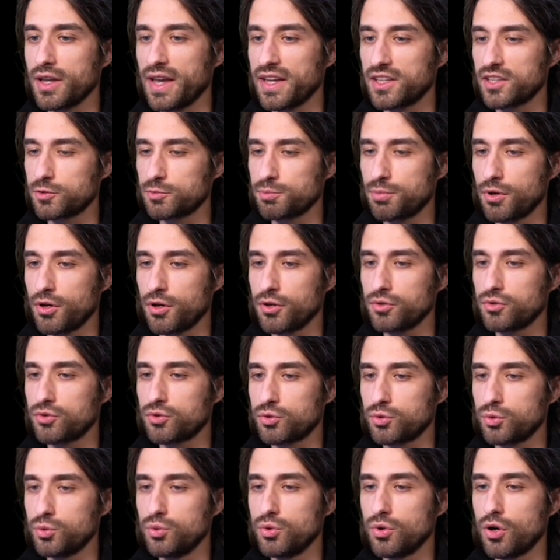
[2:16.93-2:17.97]
exposed
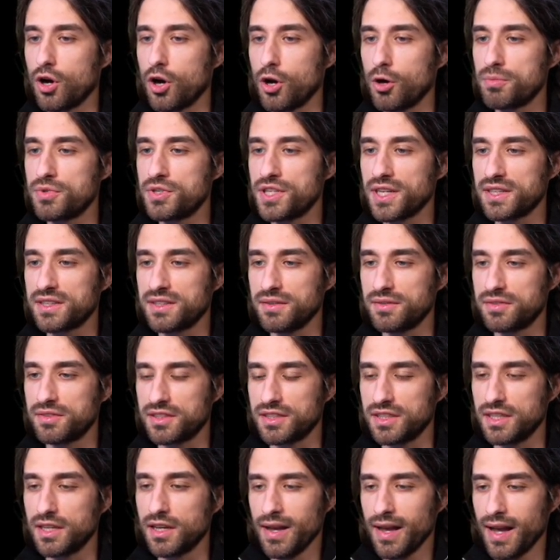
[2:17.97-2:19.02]
to
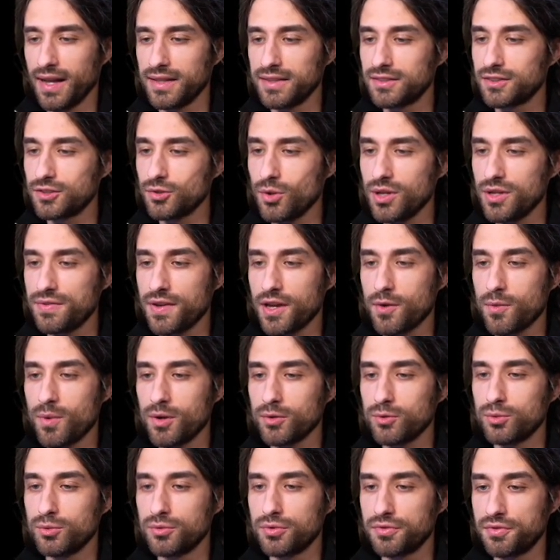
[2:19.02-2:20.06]
Objective-C. And so if I
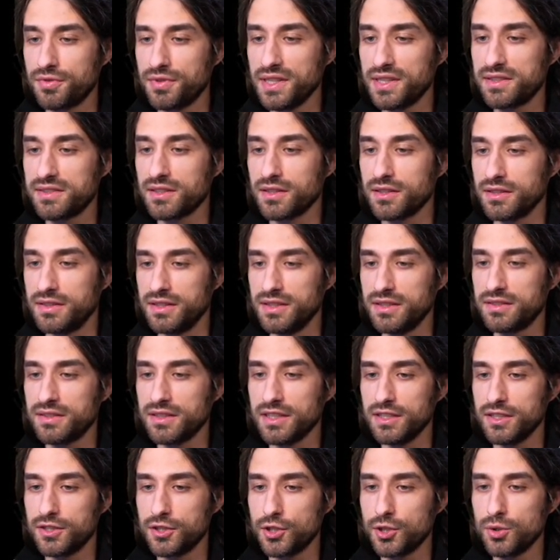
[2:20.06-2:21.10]
want to fix this
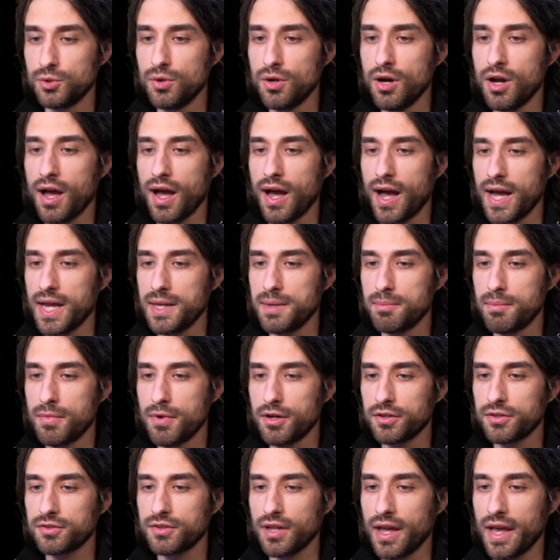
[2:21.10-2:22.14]
issue, I
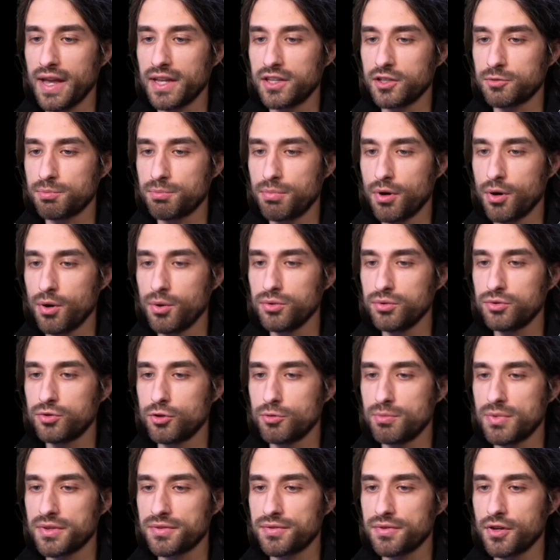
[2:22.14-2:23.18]
must expose
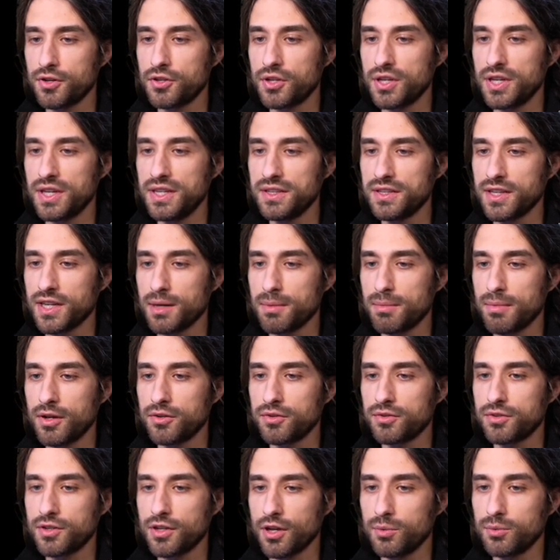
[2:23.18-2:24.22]
the method
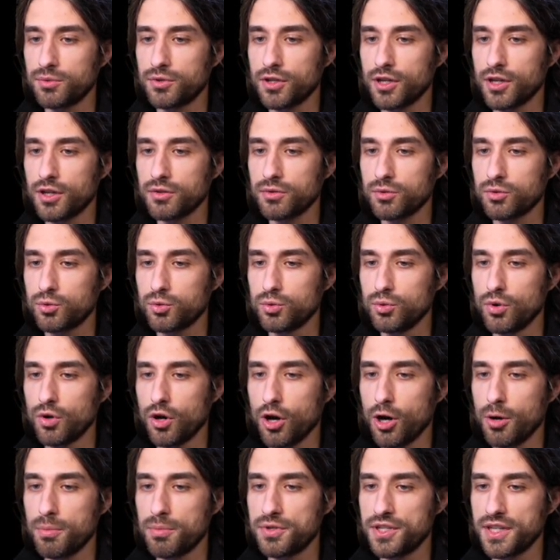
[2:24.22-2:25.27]
incrementCounter to
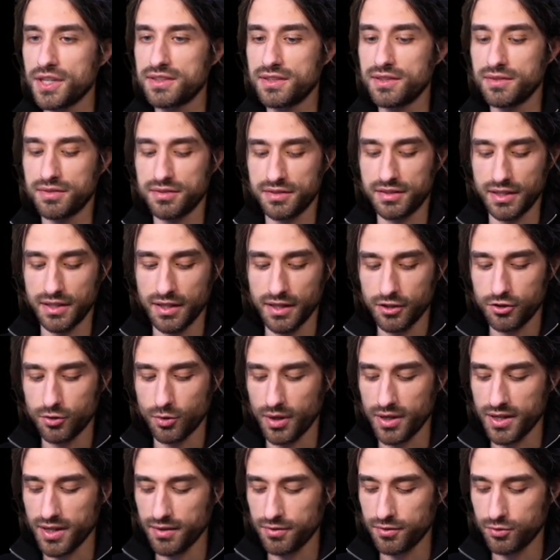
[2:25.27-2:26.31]
Objective-C.
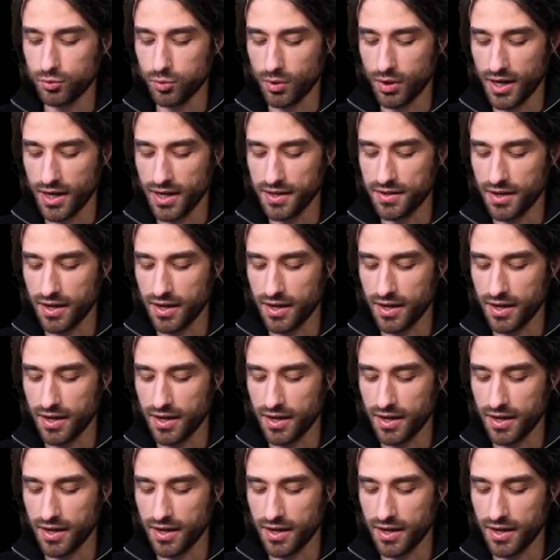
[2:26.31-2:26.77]
So I have to add